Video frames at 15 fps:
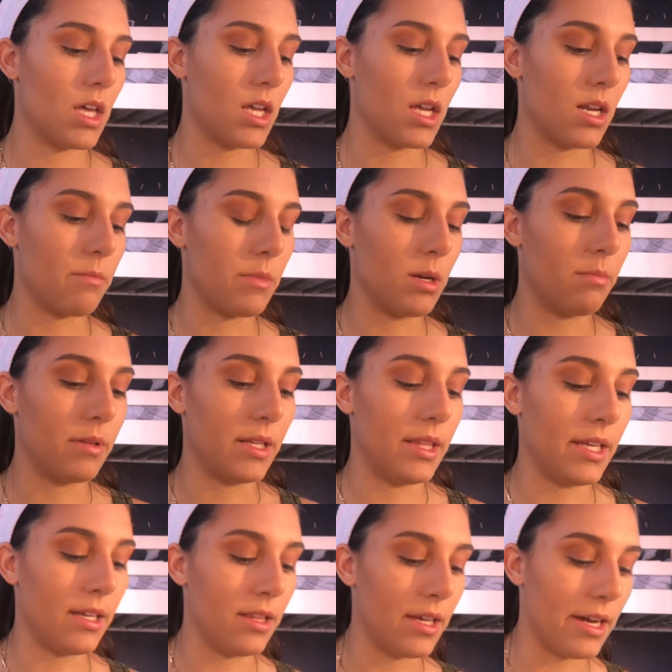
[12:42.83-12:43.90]
And I'm going to blend
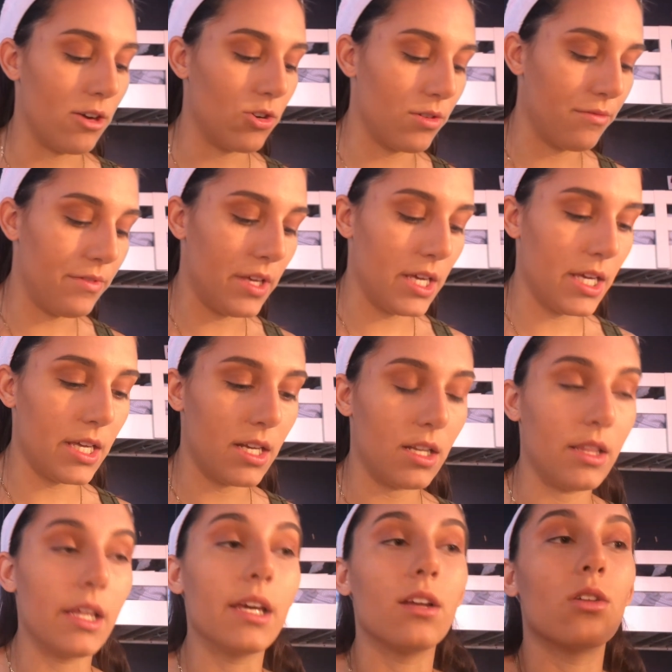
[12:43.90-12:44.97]
that in the outer V and
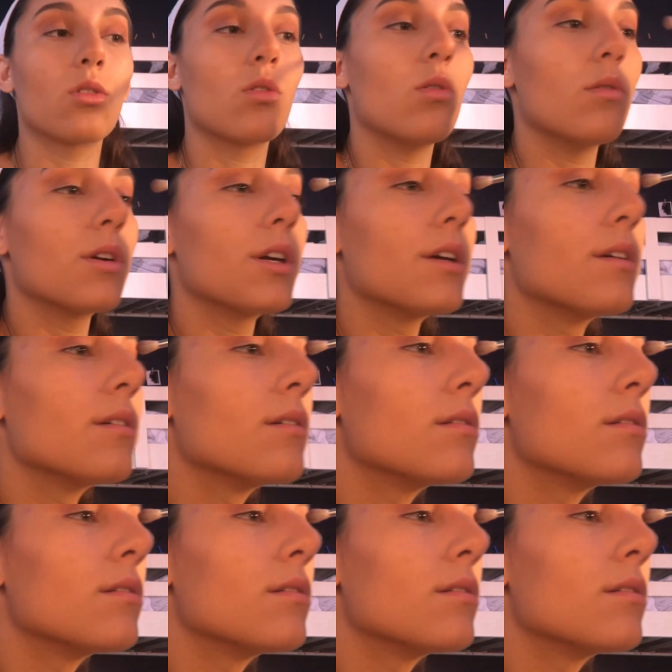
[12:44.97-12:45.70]
then the inner corner.